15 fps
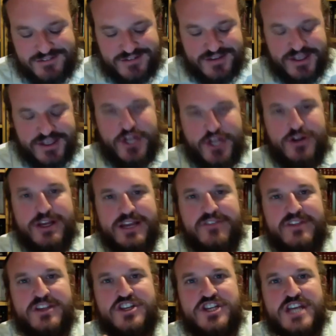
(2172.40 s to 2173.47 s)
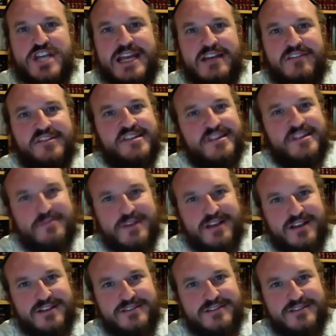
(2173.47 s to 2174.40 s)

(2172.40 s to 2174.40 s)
you're in the chain of simcha.